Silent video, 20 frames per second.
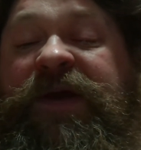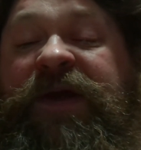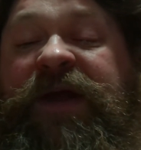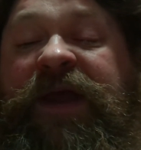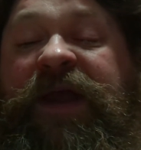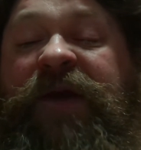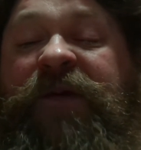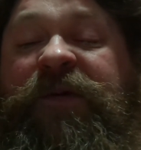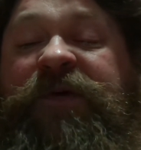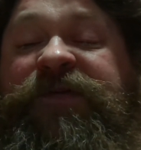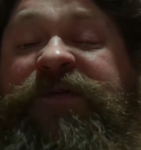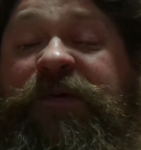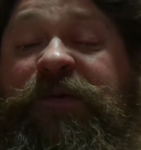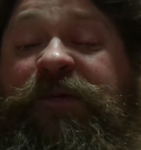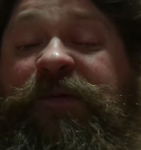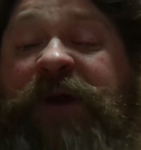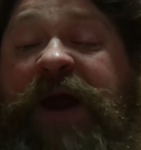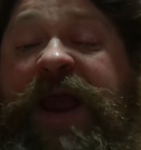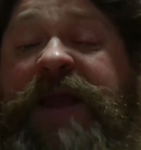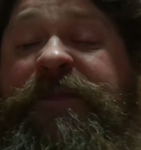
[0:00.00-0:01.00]
It was a
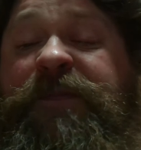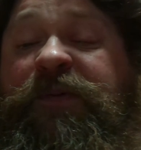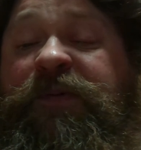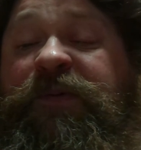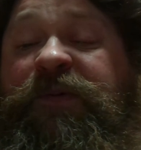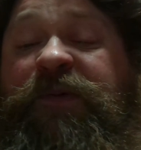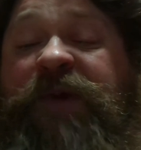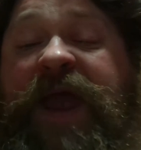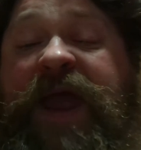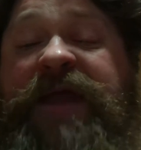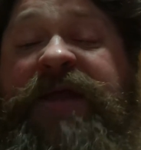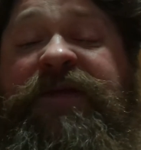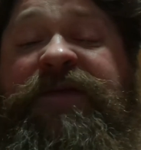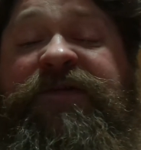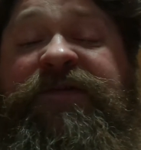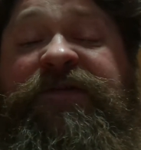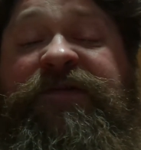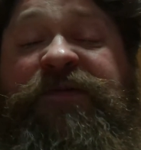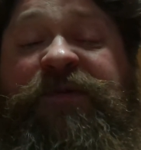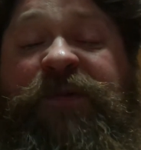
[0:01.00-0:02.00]
ripe red
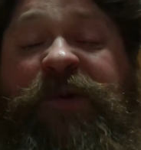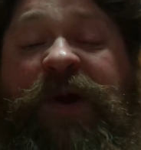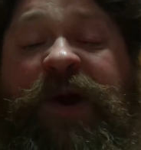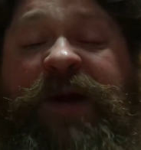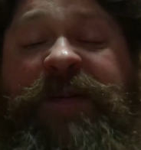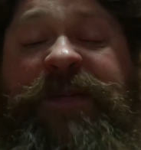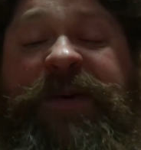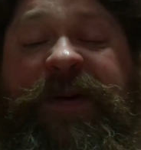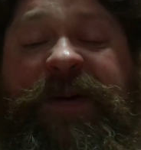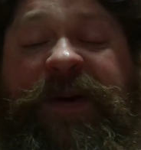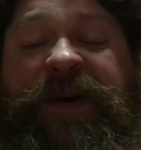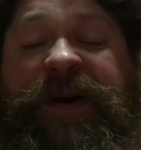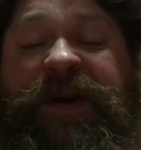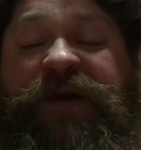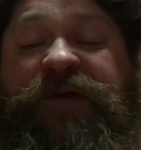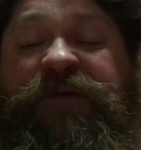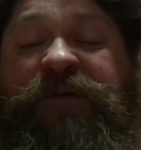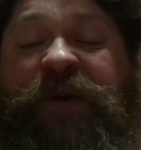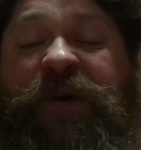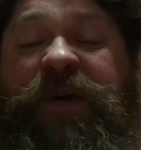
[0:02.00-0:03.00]
strawberry
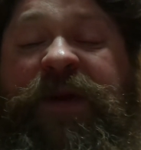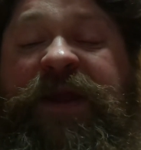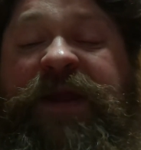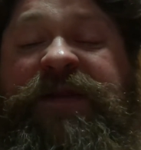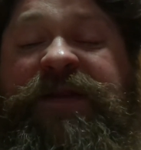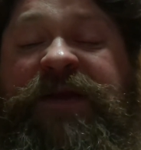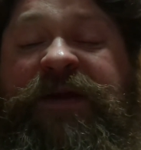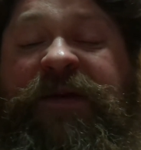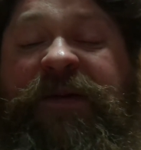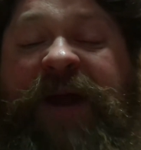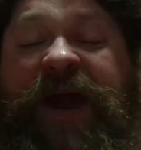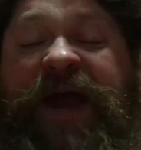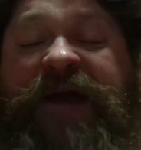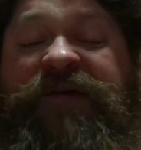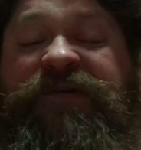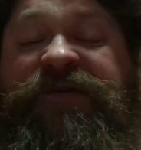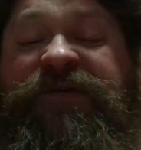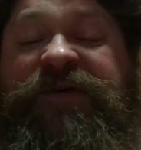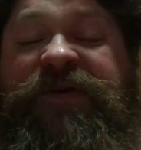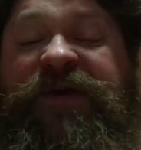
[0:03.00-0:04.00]
growing in the
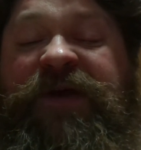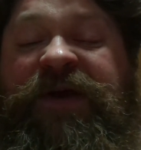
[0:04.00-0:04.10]
grass.